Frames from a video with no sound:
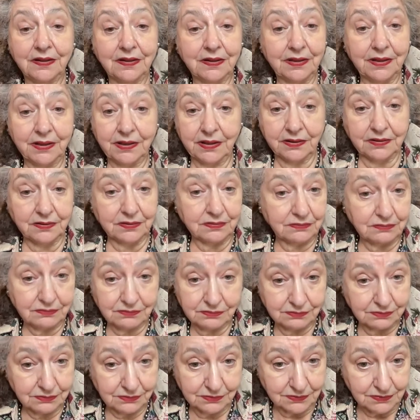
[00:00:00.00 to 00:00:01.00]
And
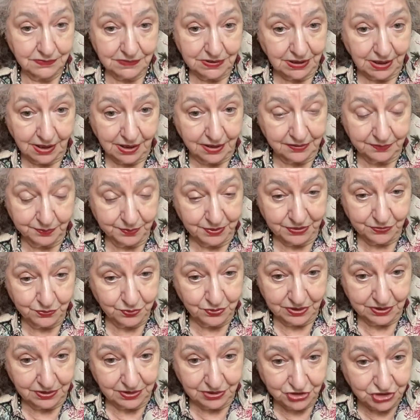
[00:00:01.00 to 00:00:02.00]
none
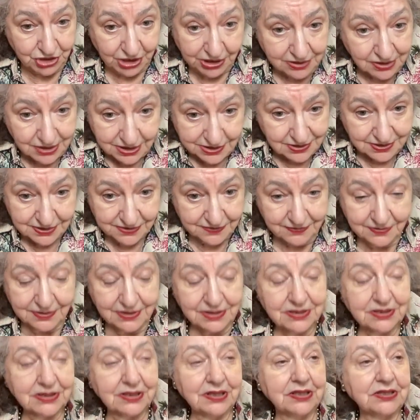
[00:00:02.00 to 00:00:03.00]
between the Chinese
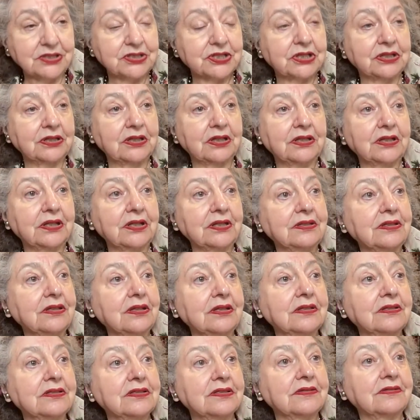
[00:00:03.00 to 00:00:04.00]
civilization and
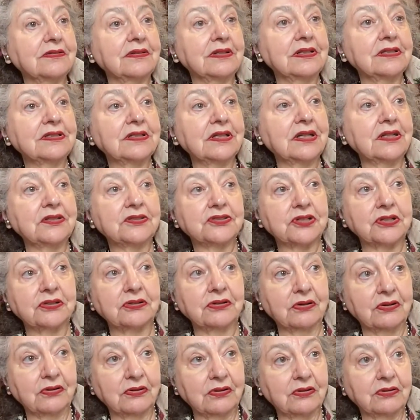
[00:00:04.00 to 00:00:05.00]
Indian civilization
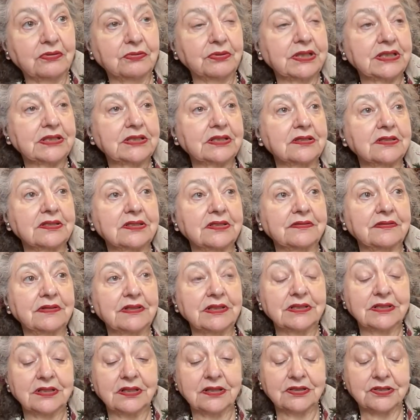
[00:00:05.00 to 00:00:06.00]
or Western
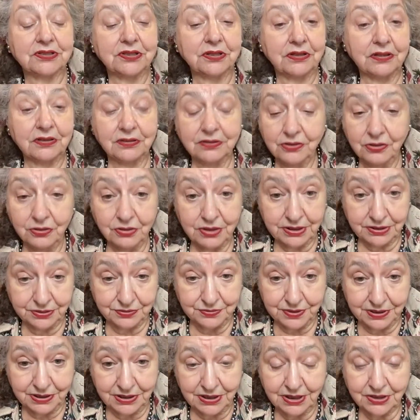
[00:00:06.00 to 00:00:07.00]
civilization. There are no
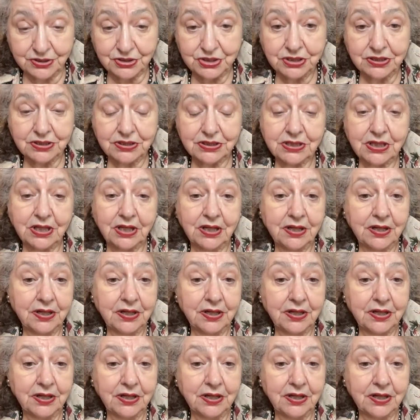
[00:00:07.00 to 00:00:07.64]
contradictions.